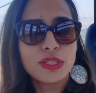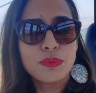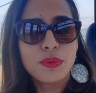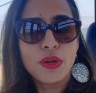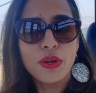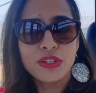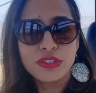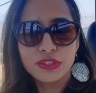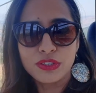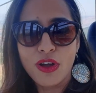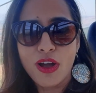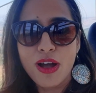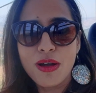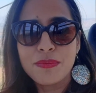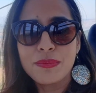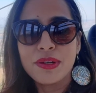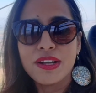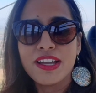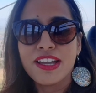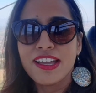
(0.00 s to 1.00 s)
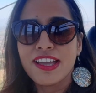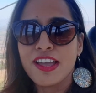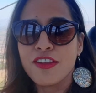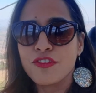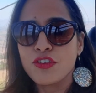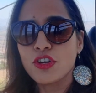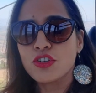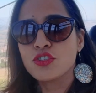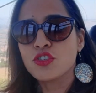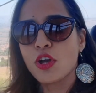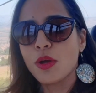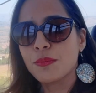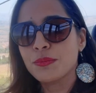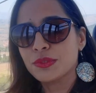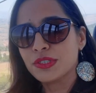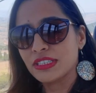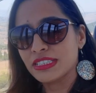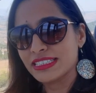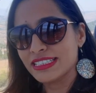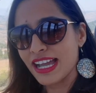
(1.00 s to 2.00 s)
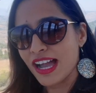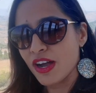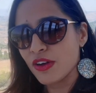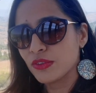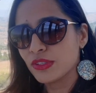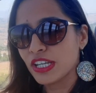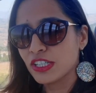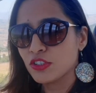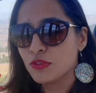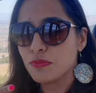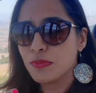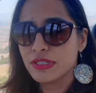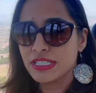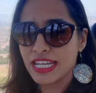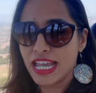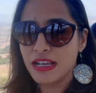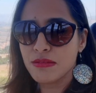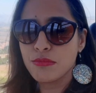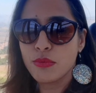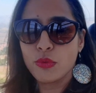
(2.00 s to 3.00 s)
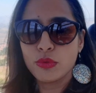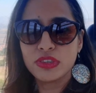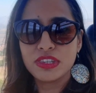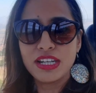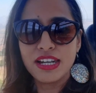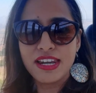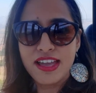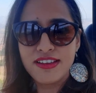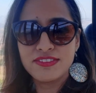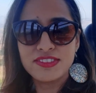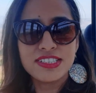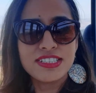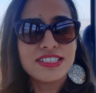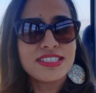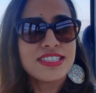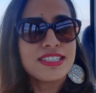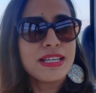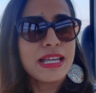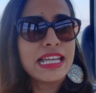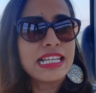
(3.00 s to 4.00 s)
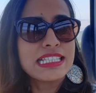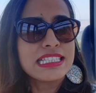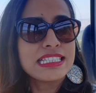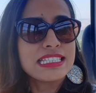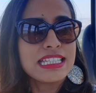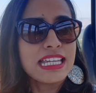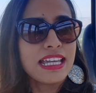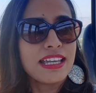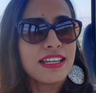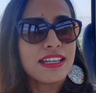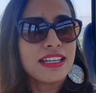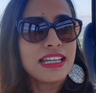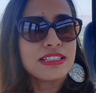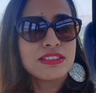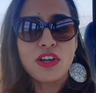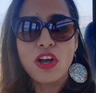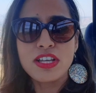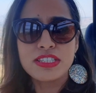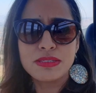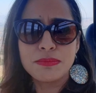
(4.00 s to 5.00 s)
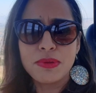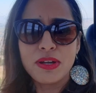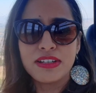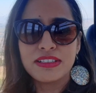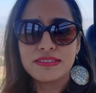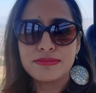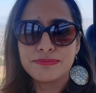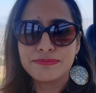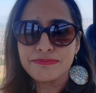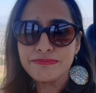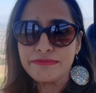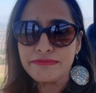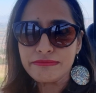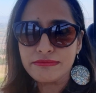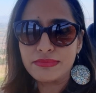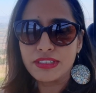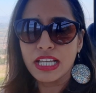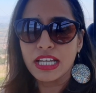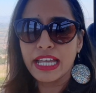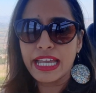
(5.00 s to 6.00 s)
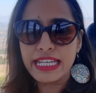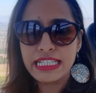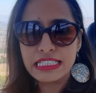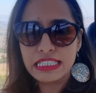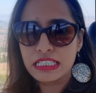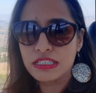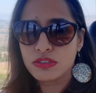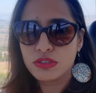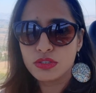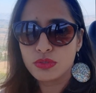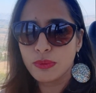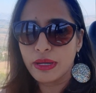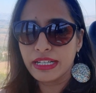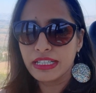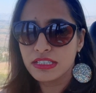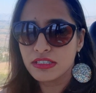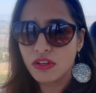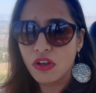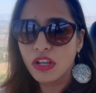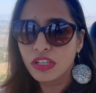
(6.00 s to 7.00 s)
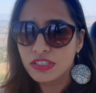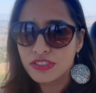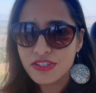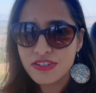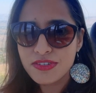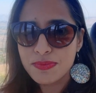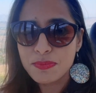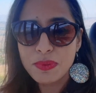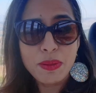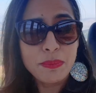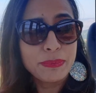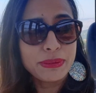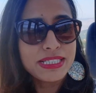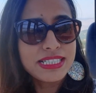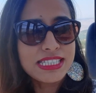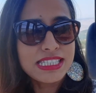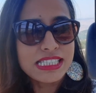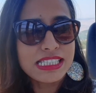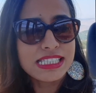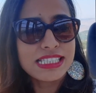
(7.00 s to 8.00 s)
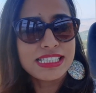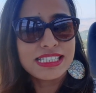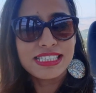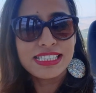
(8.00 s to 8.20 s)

way on top, if you're dropped down and you take both the levels, it costs about $18 to $20 per person.